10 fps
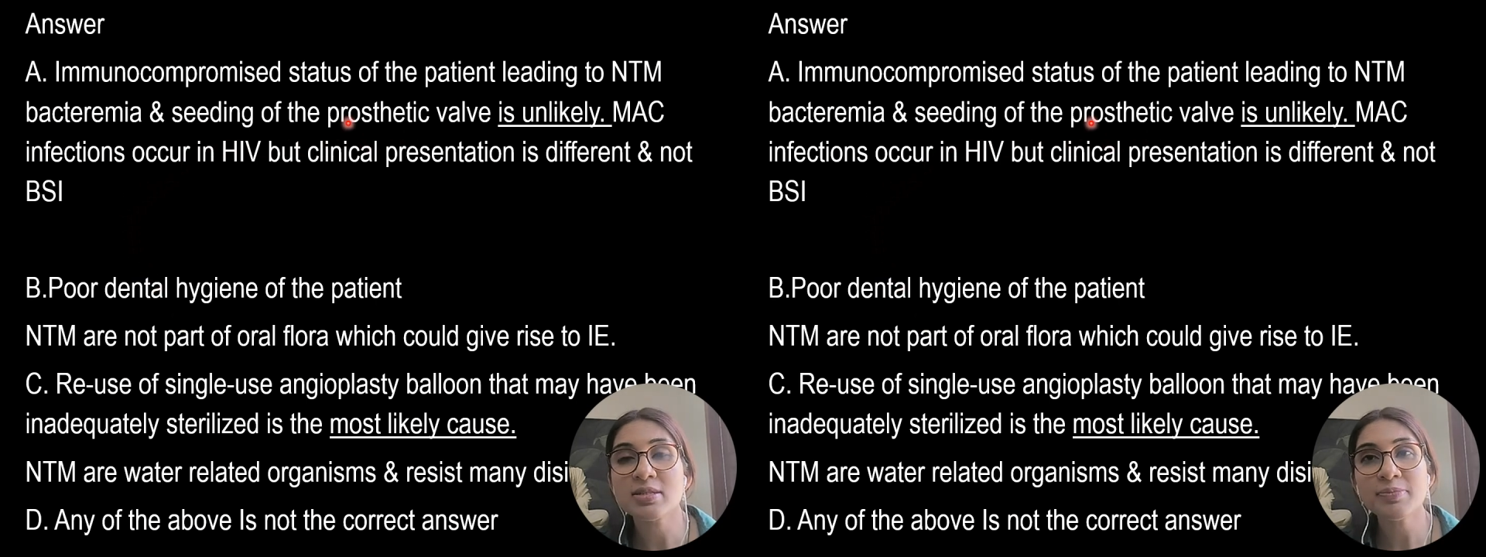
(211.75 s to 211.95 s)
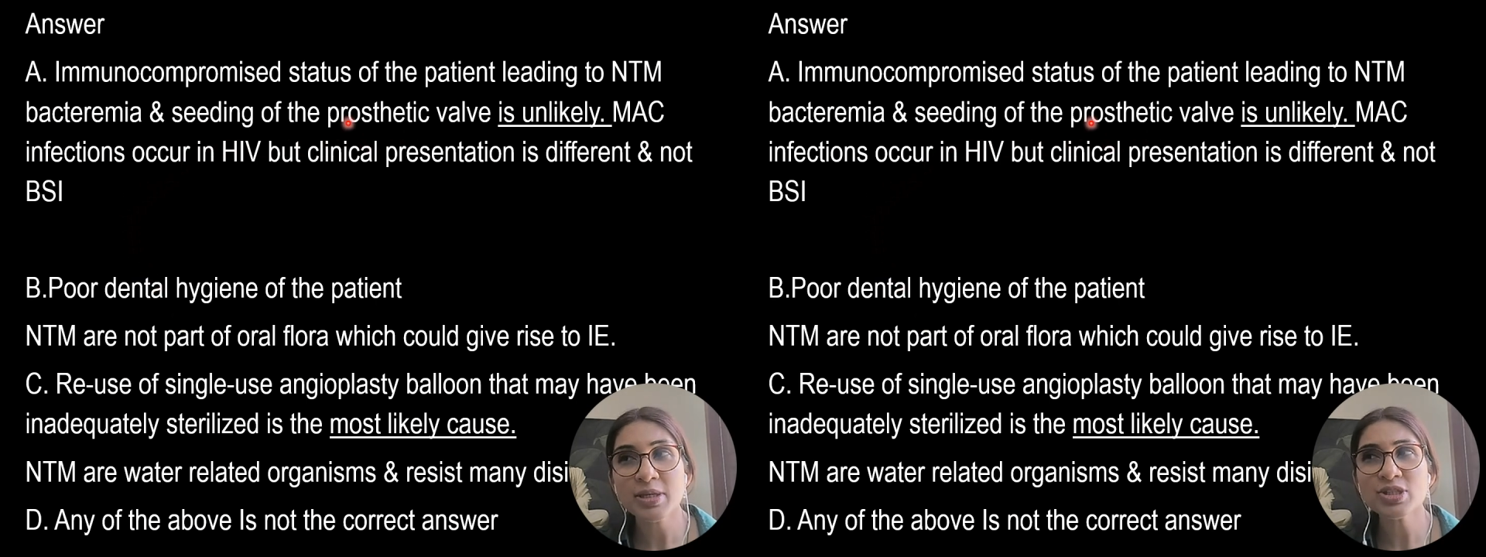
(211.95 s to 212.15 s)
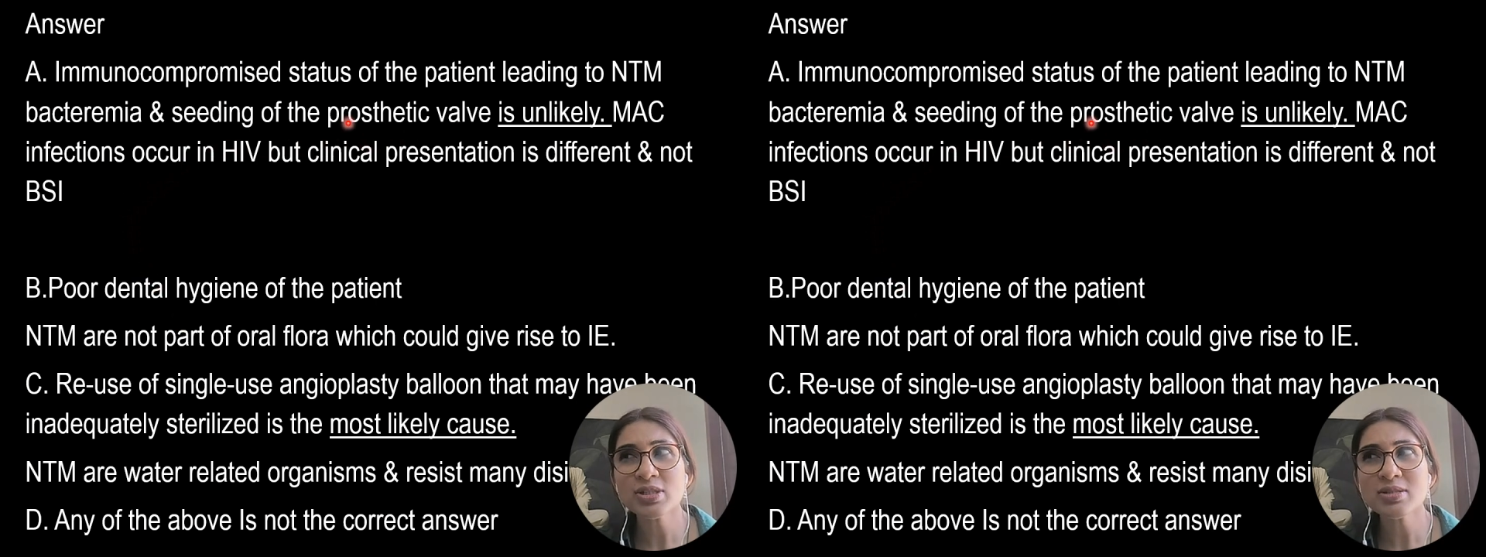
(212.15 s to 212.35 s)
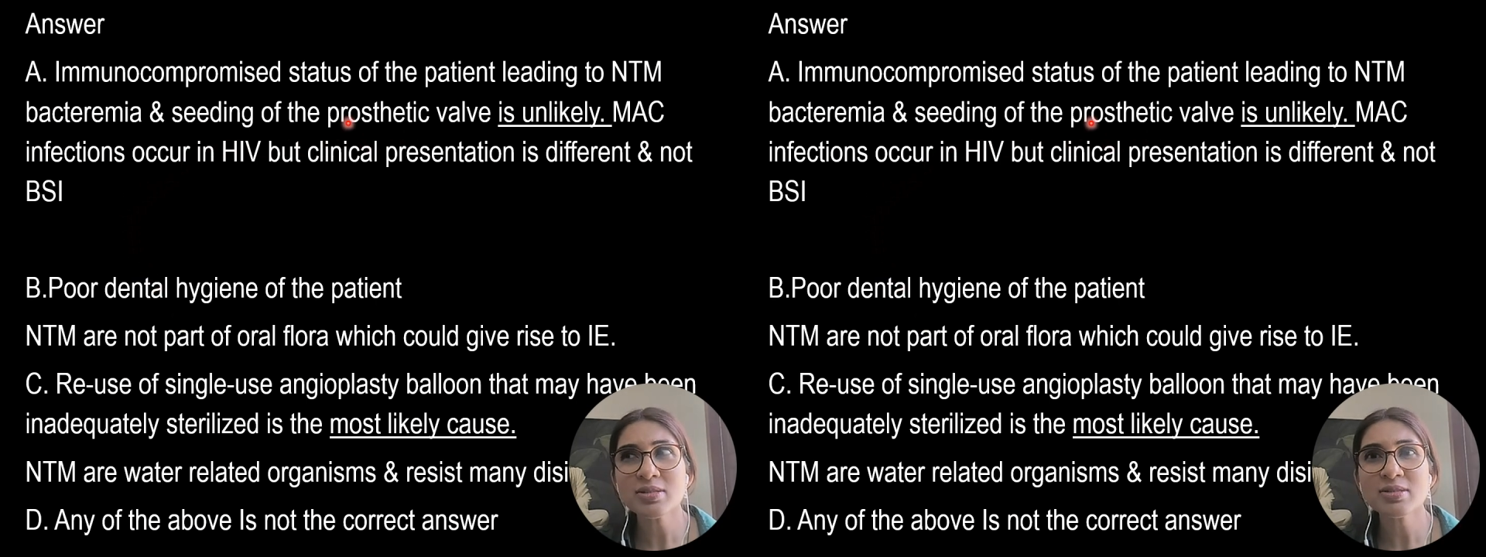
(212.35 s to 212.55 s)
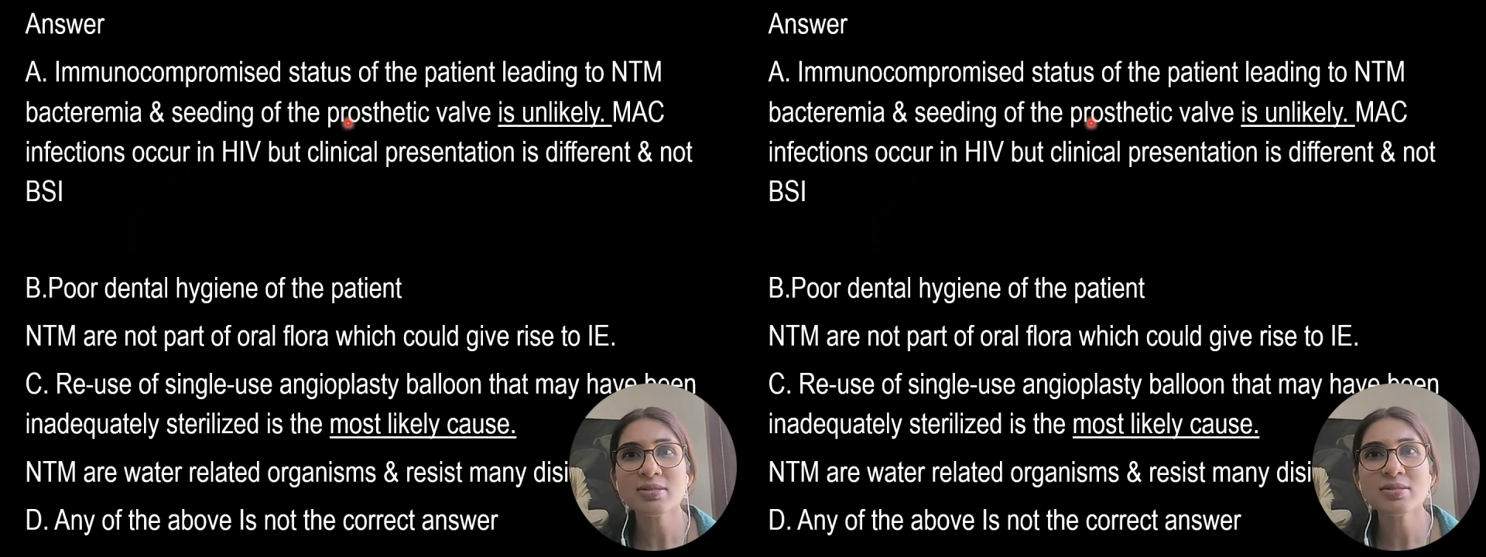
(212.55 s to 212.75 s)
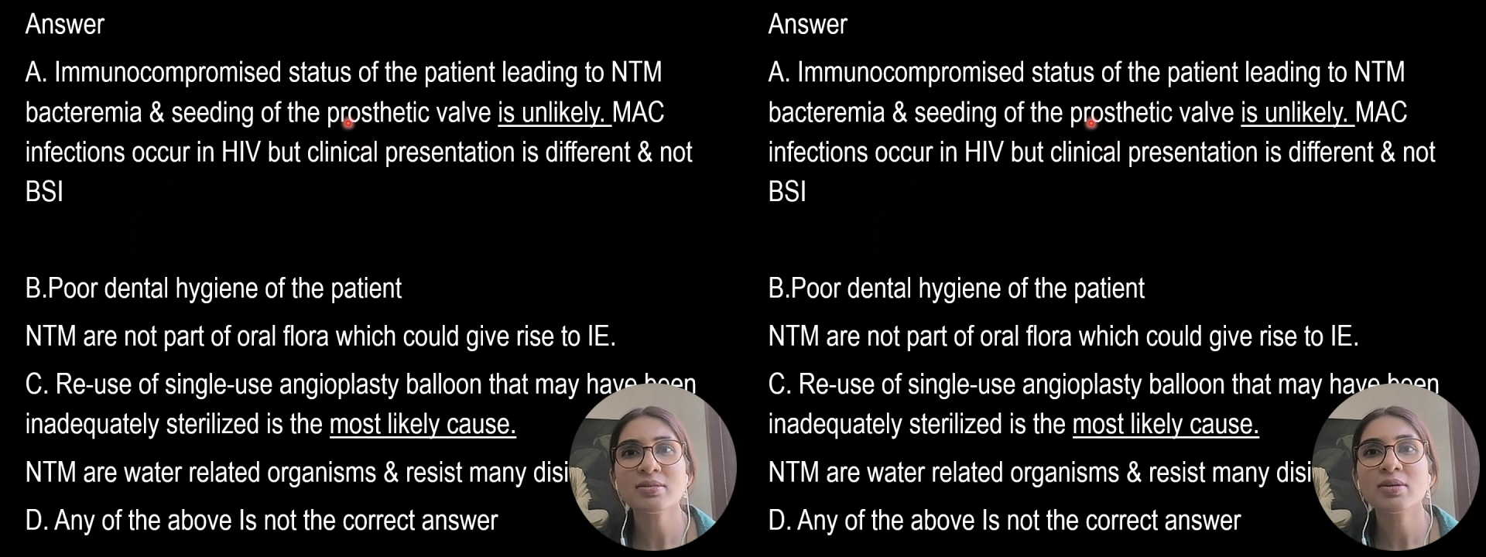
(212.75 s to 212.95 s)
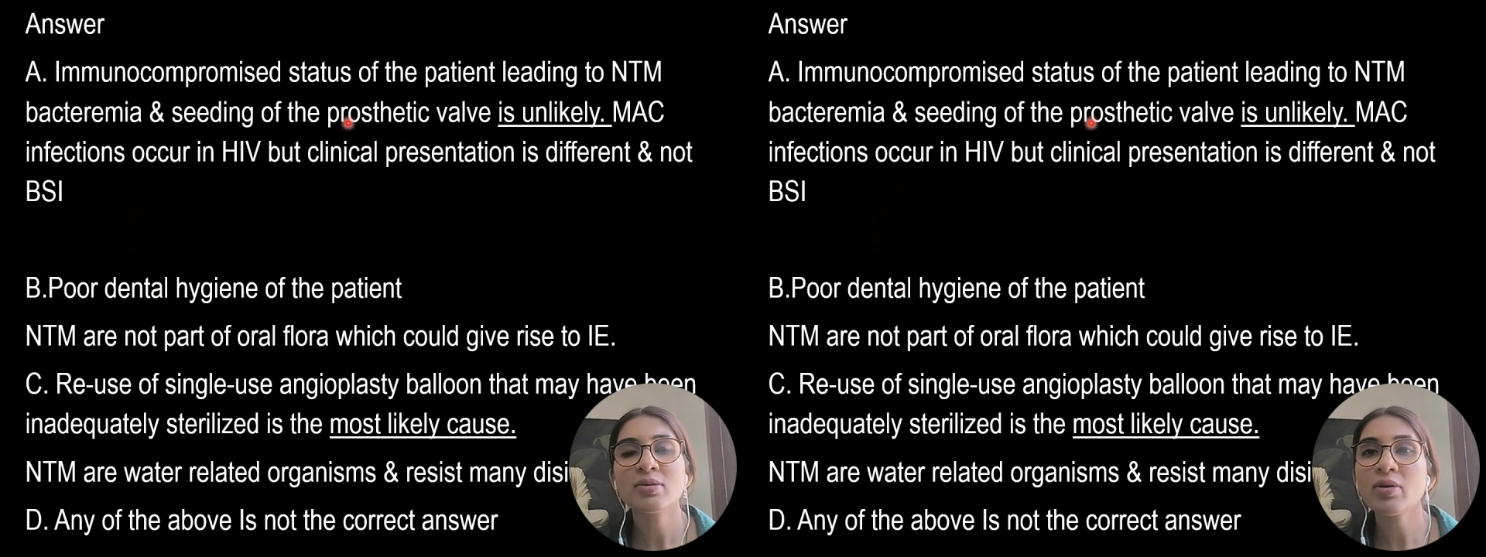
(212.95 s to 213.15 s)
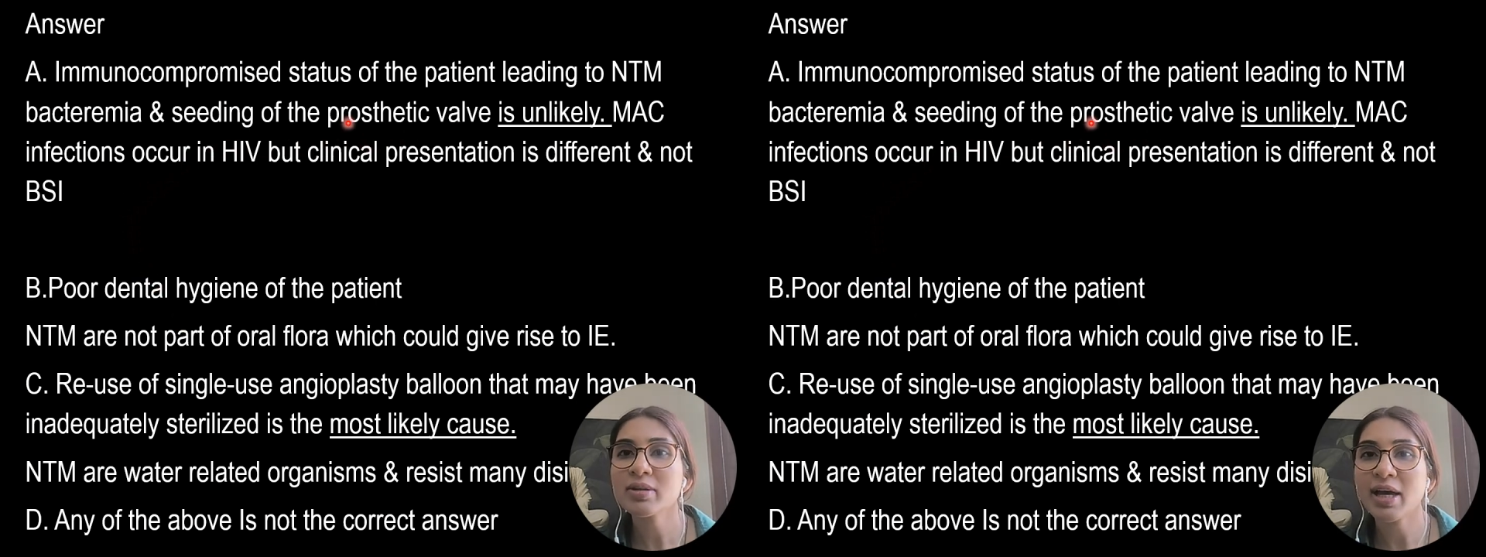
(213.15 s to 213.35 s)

The patient is not